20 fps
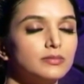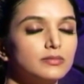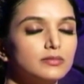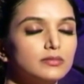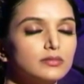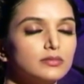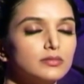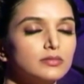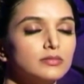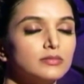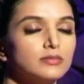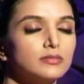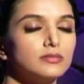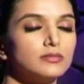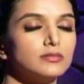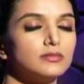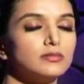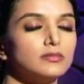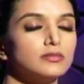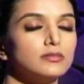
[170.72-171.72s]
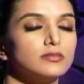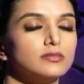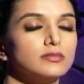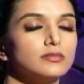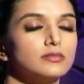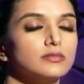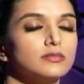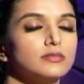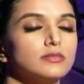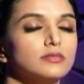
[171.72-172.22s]

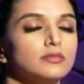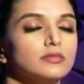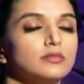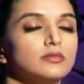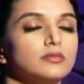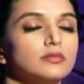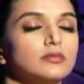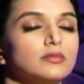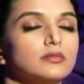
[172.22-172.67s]
Nothing is said.